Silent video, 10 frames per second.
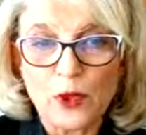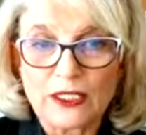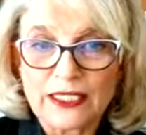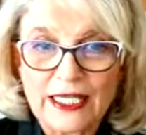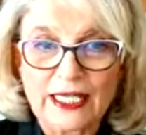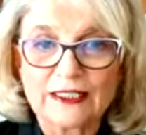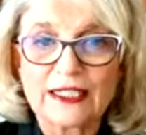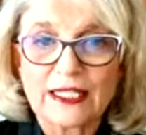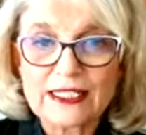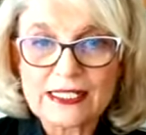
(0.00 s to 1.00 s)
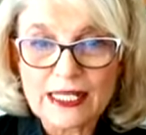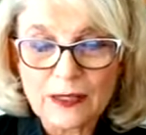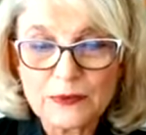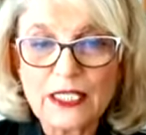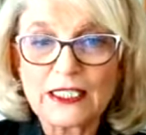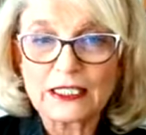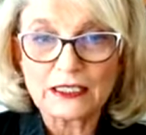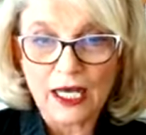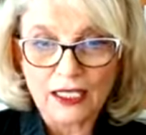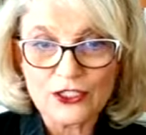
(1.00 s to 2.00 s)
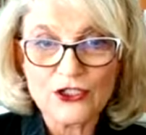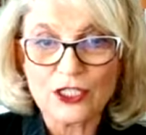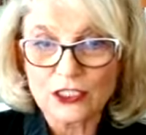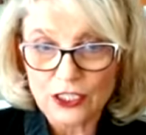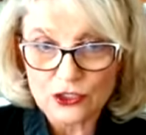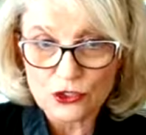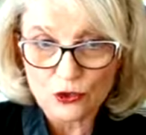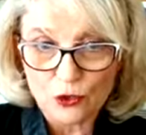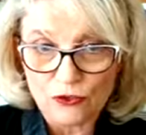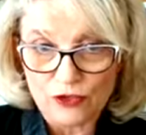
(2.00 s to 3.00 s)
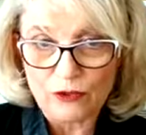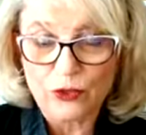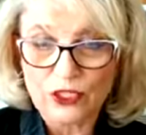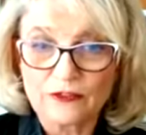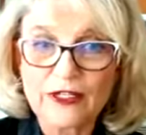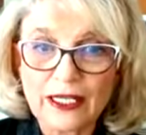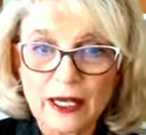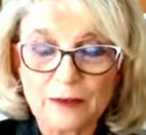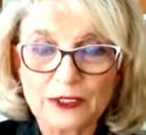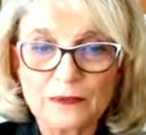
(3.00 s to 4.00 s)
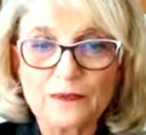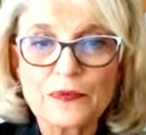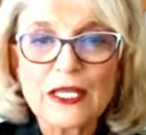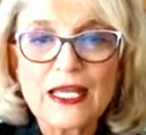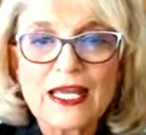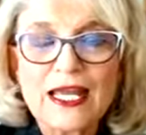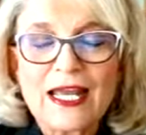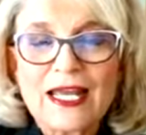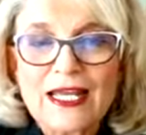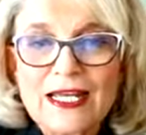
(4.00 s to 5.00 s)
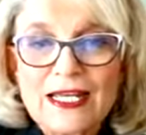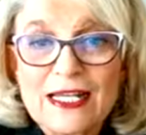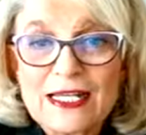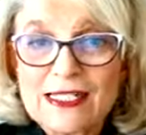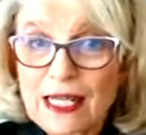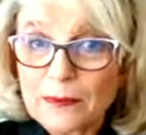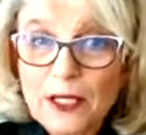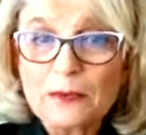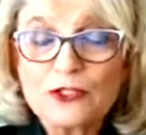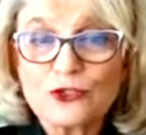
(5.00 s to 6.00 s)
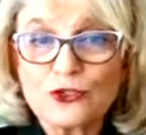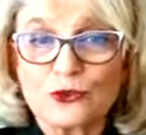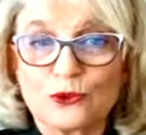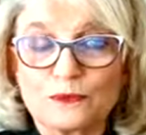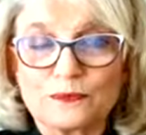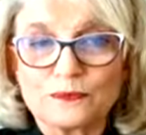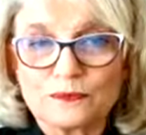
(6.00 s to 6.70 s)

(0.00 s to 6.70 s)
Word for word: one. Again, accept and acknowledge that it's over, whatever happened. Step number two,